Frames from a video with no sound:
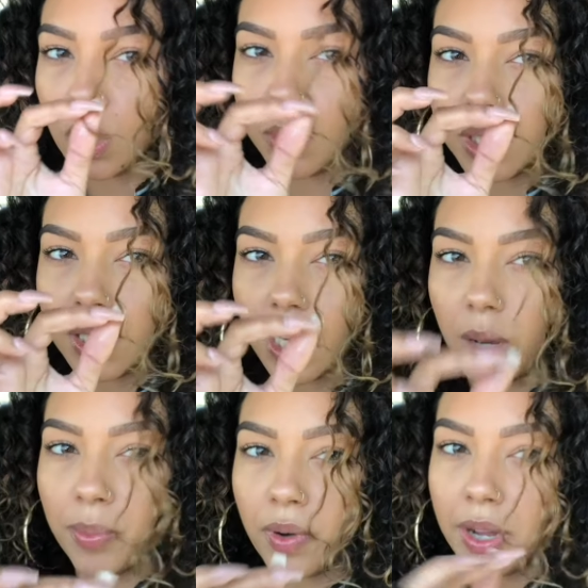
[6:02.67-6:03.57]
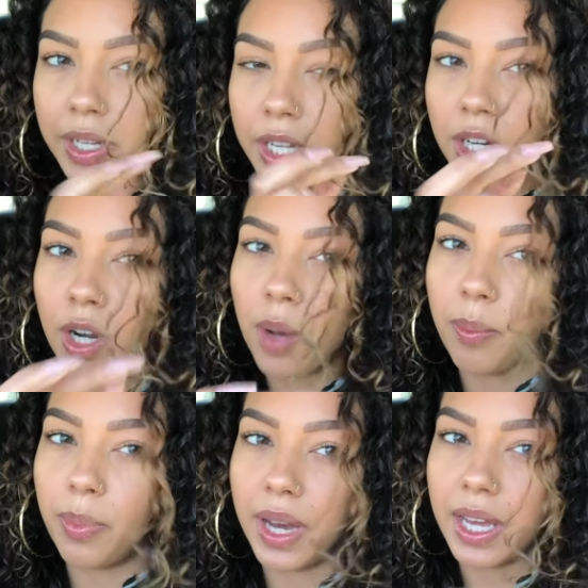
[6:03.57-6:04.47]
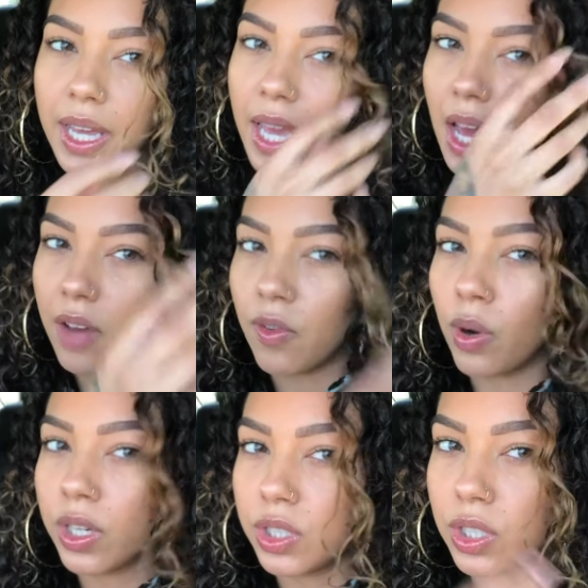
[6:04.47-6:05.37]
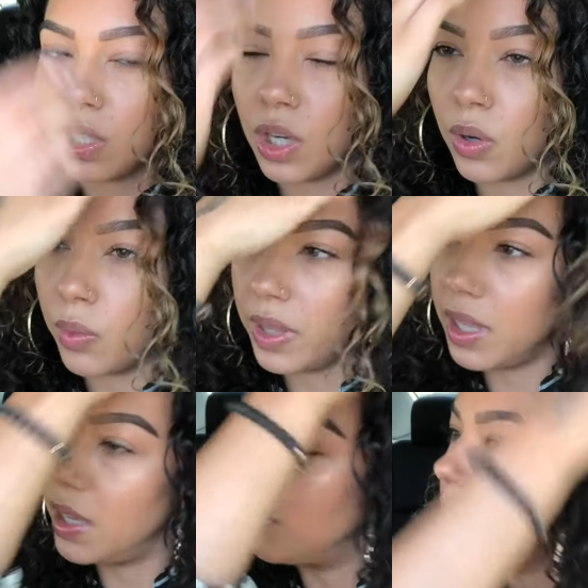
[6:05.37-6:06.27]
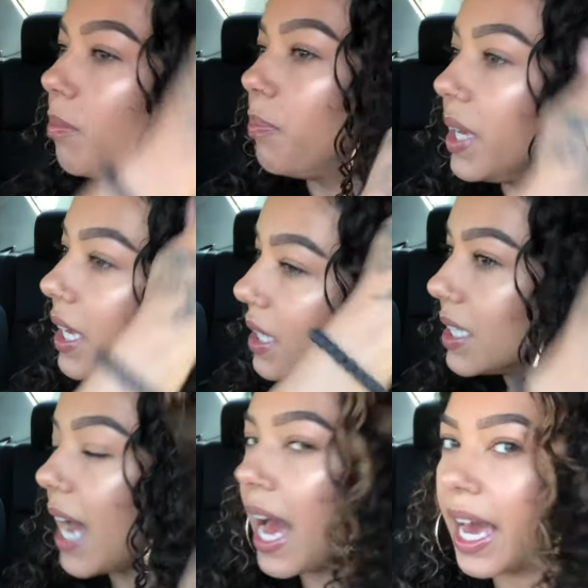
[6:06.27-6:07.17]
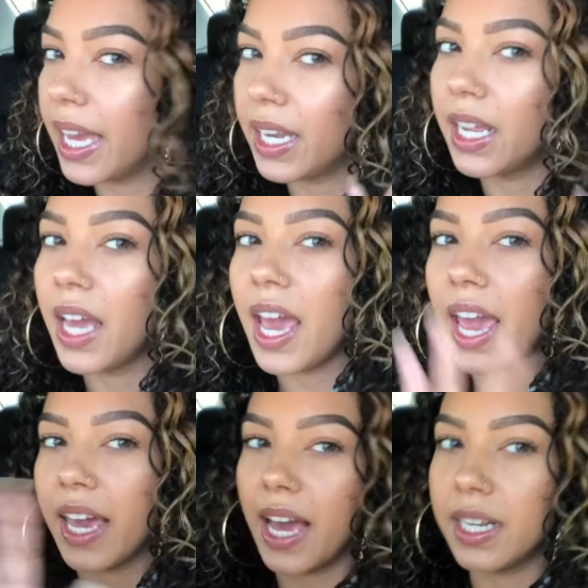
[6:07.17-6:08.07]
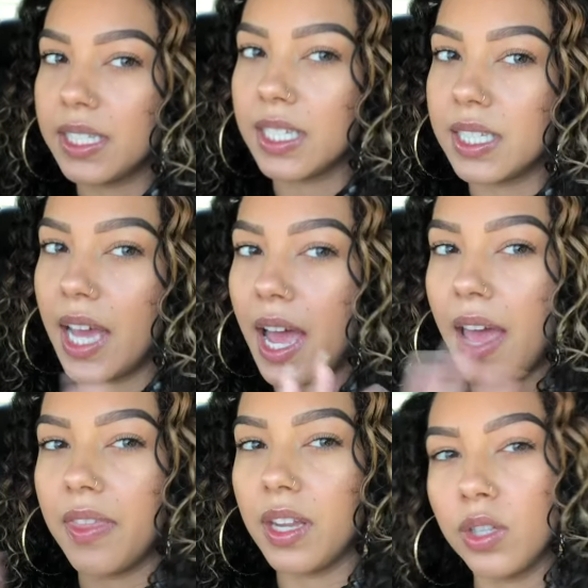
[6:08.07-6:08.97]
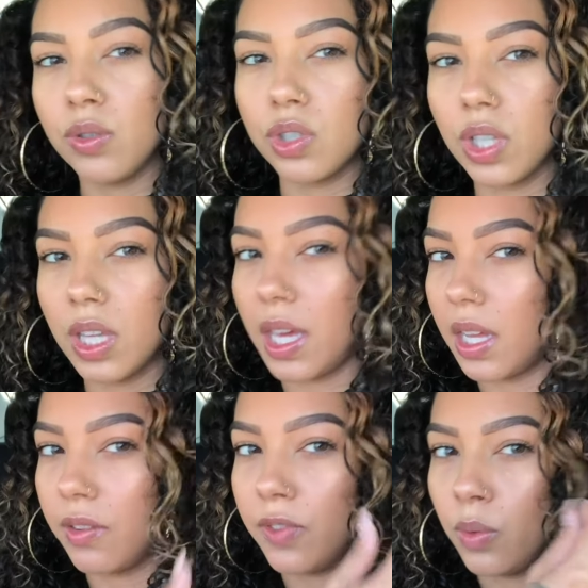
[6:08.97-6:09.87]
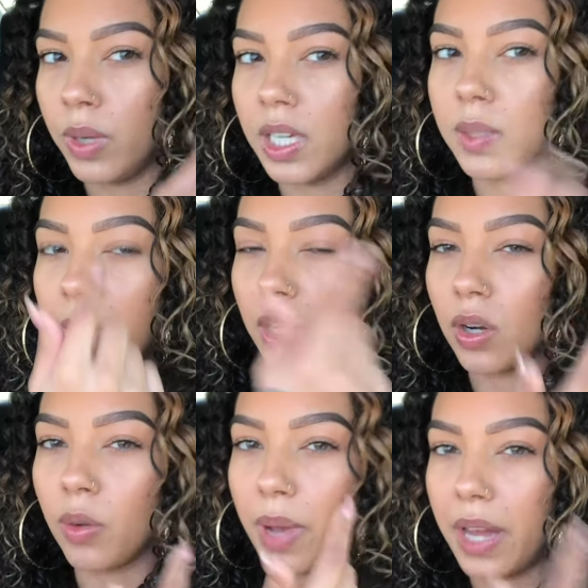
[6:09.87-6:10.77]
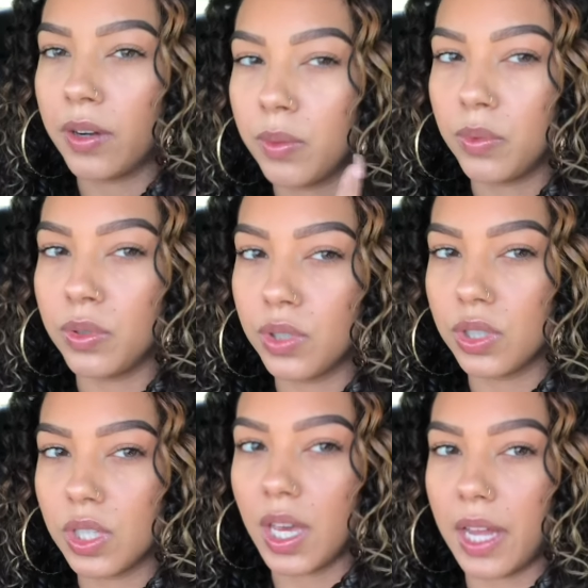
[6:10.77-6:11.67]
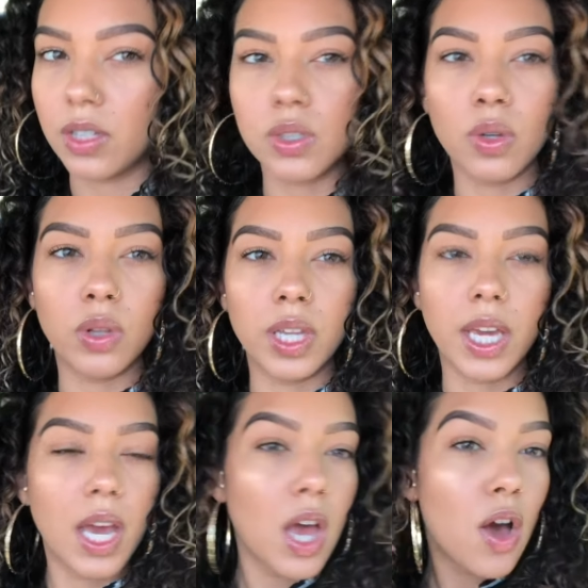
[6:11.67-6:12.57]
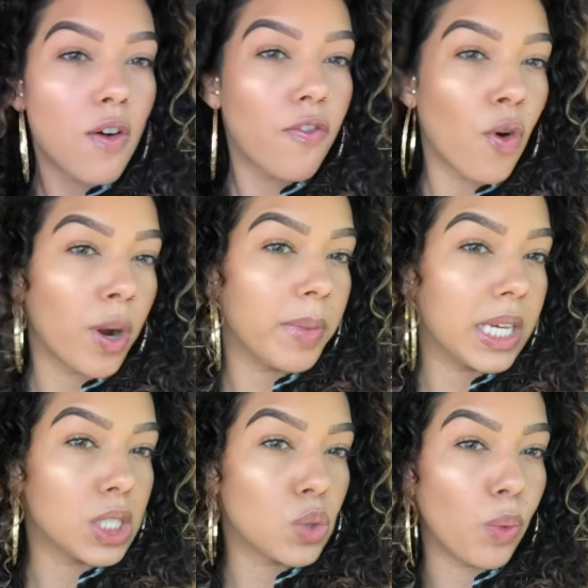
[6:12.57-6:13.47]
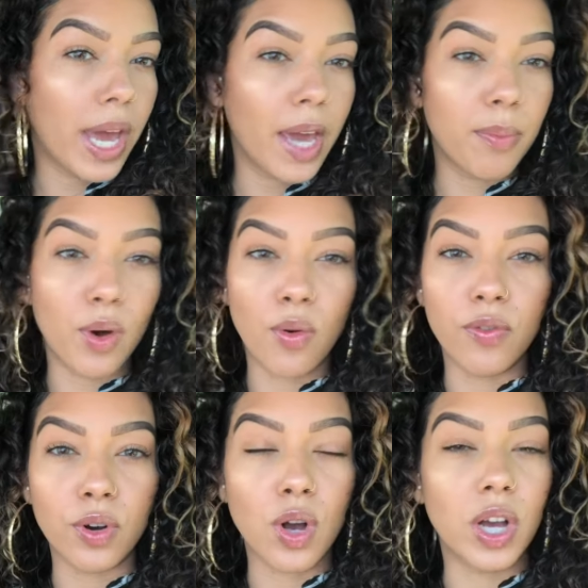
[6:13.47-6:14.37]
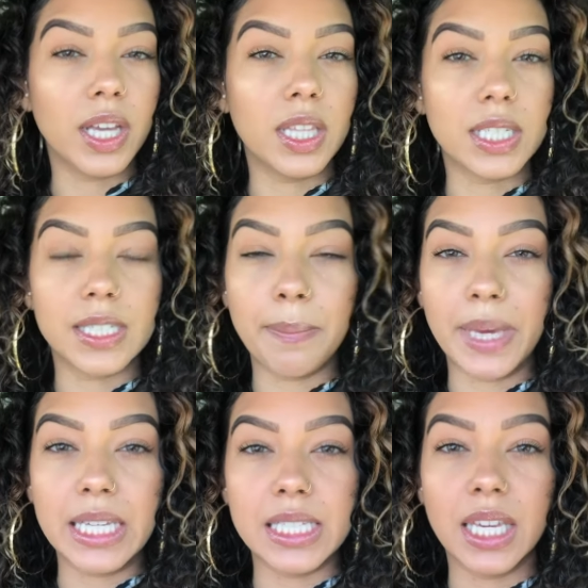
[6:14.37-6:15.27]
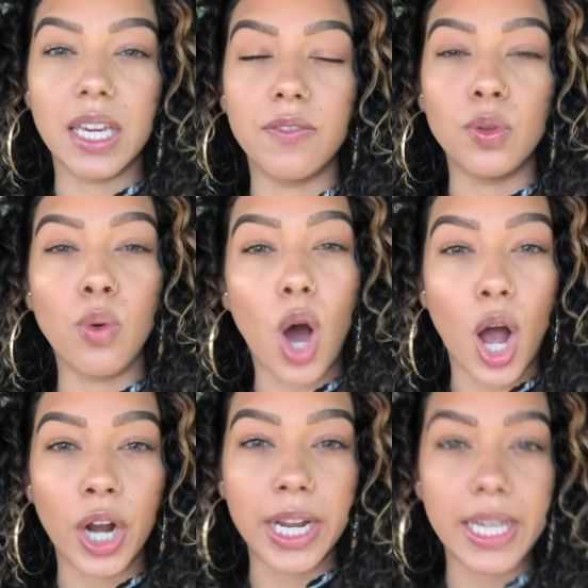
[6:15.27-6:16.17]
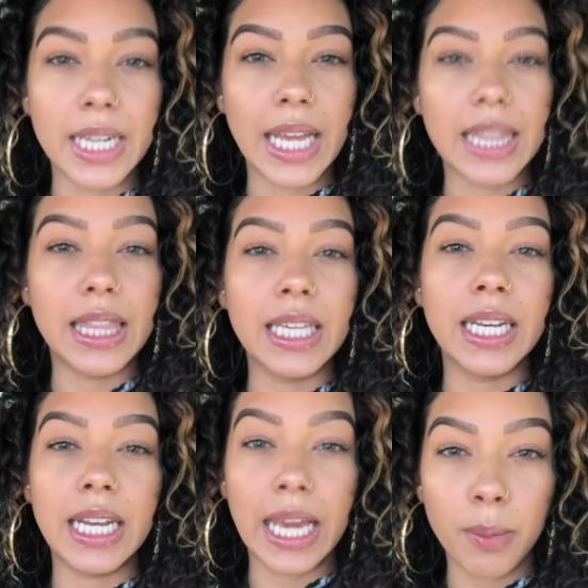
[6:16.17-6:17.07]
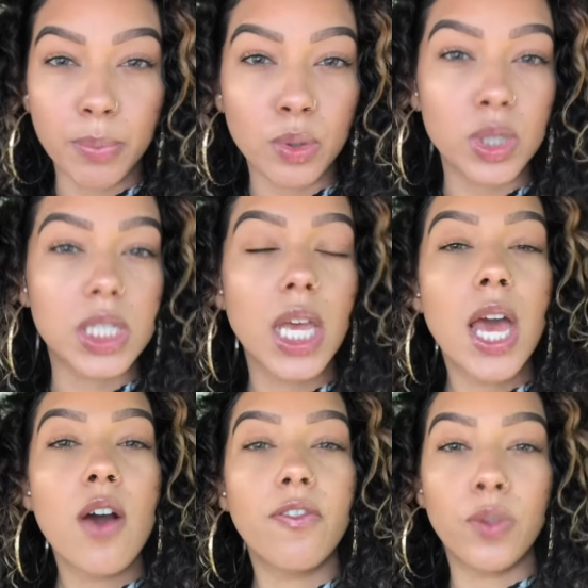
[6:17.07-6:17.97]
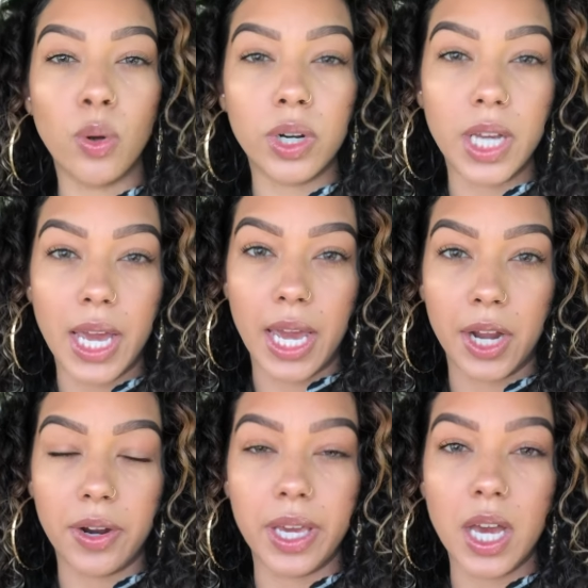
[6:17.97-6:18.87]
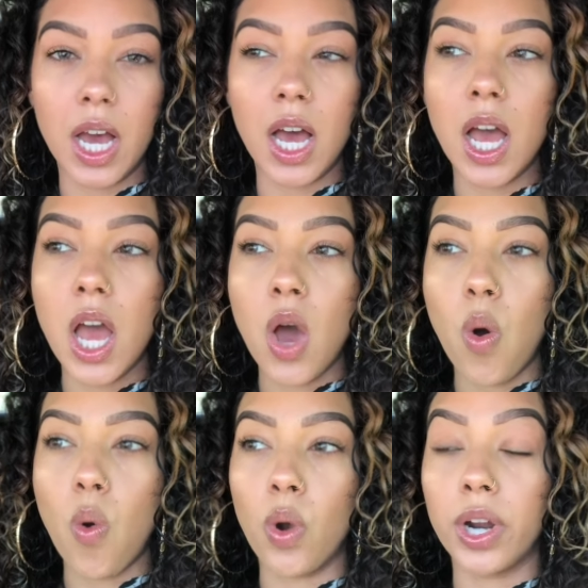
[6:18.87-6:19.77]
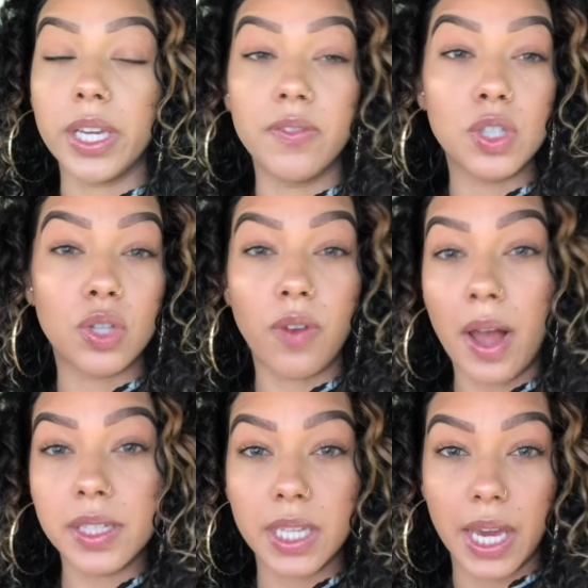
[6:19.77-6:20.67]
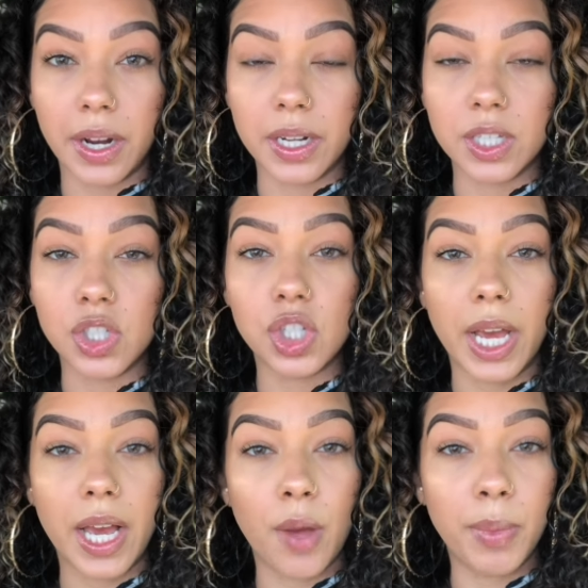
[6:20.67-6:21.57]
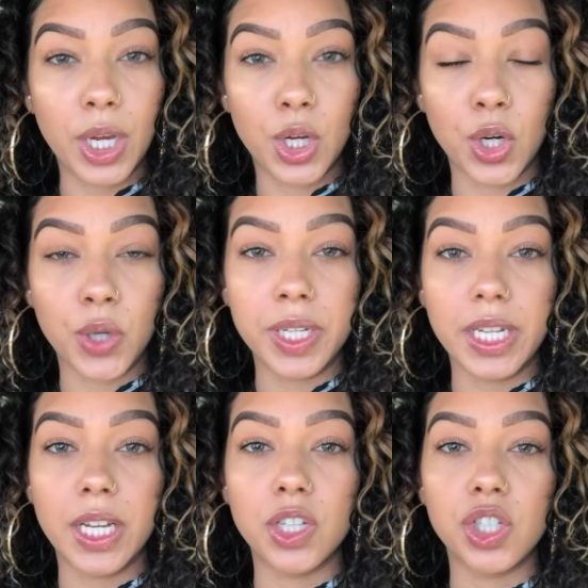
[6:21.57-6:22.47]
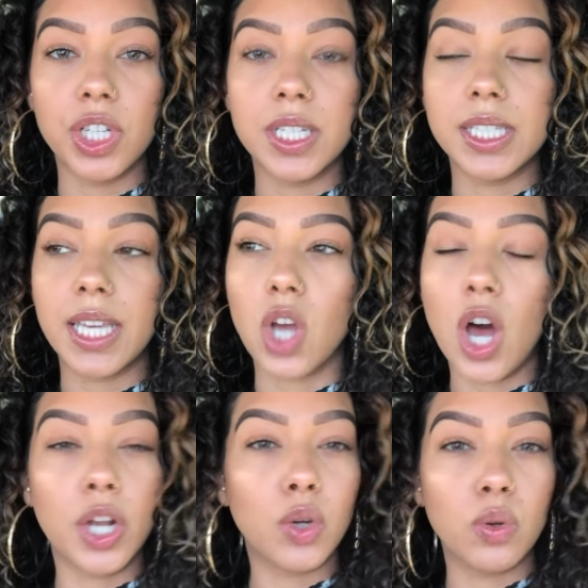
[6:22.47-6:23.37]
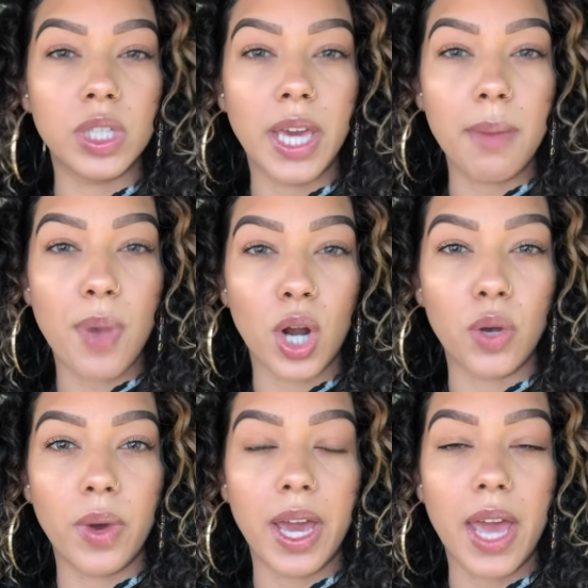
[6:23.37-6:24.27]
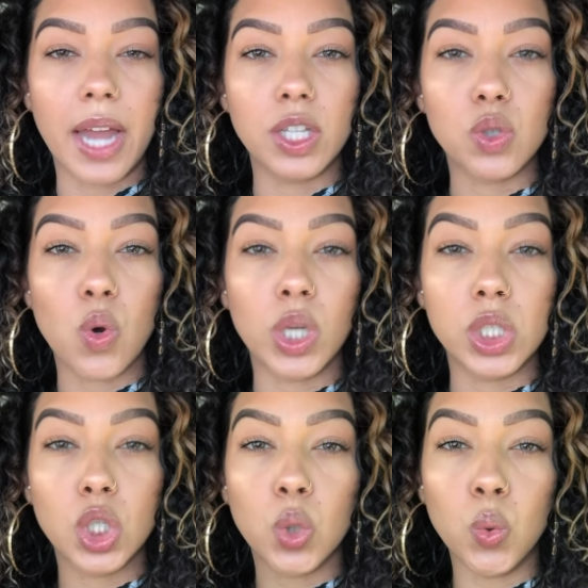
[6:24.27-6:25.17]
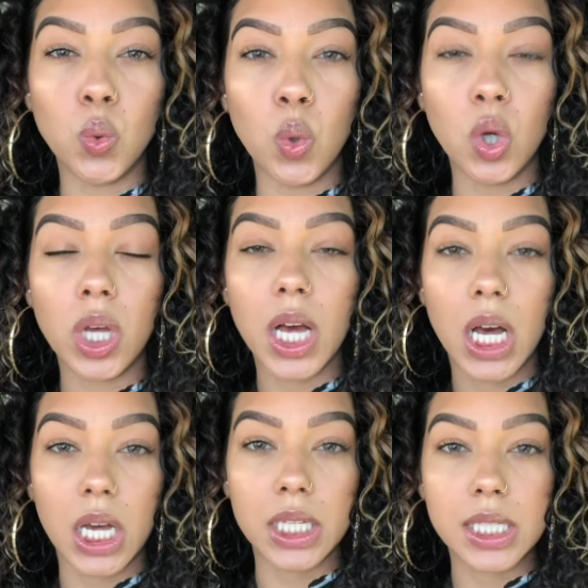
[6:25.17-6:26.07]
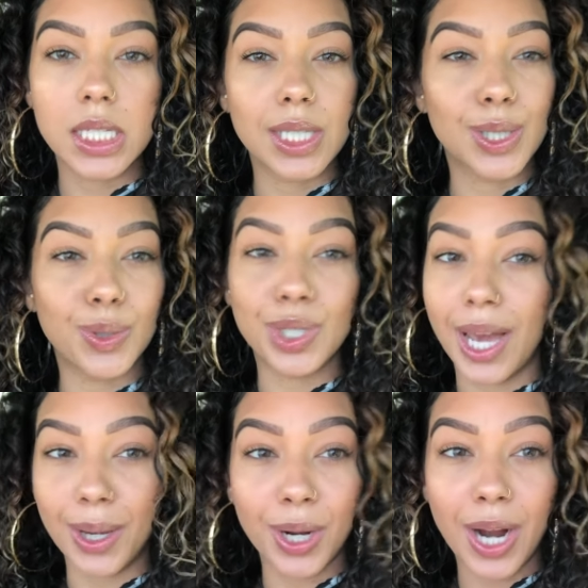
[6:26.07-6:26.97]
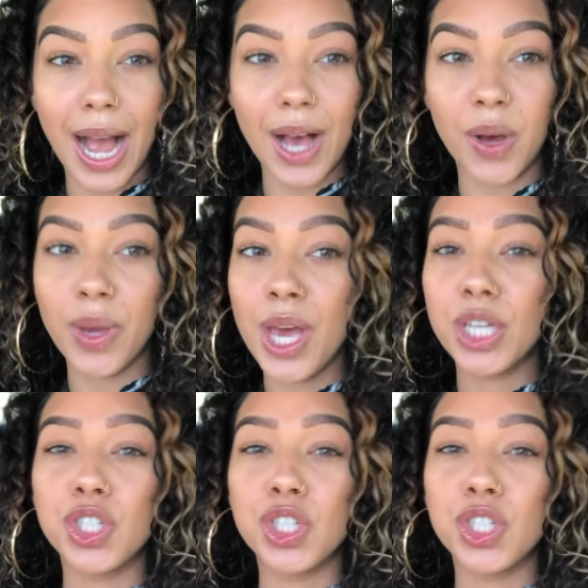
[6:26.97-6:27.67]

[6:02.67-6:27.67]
loosened up around here, but of course, you know, with it being dyed, it kind of does that. And then usually like in a few weeks my curl pattern will just kind of slowly form its way, but overall it looks amazing. If you are in the Naples, Florida area or even surrounding areas, check out my girl Nina. She is on Golden Gate Parkway and it's called Cool Cuts, so check her out.